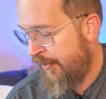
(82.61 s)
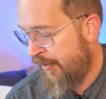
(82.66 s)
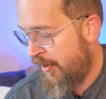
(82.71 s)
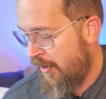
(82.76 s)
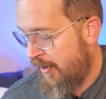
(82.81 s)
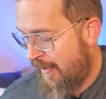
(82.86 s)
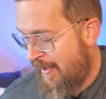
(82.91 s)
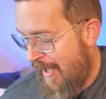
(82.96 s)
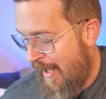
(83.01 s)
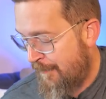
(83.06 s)
They're
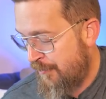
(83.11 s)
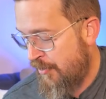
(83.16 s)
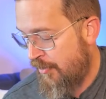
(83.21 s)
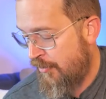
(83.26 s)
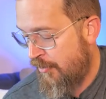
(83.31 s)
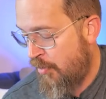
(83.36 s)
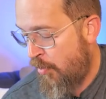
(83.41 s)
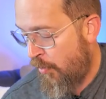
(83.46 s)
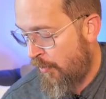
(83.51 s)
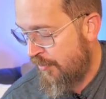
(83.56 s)
going to capture
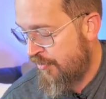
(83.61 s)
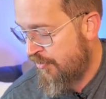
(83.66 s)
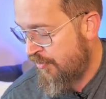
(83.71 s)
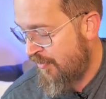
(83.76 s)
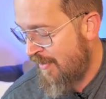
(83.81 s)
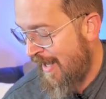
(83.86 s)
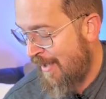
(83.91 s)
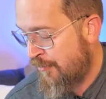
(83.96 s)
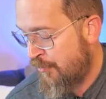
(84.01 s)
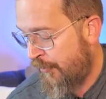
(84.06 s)
the Cort's
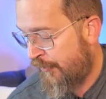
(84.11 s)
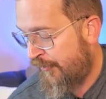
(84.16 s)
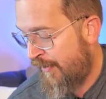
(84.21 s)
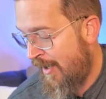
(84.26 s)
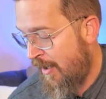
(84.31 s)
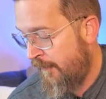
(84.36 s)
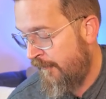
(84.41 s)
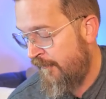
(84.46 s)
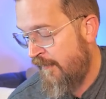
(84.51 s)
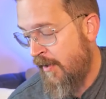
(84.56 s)
natural
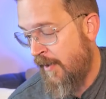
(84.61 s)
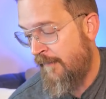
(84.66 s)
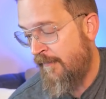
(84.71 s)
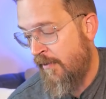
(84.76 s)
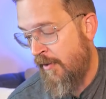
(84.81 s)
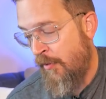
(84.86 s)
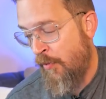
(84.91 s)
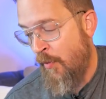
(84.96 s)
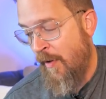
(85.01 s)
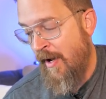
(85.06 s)
sound very,
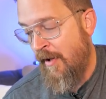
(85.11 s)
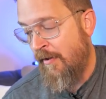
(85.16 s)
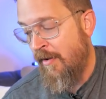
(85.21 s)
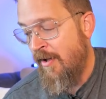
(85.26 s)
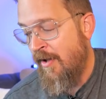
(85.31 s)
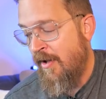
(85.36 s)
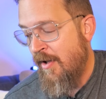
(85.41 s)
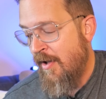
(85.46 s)
very well.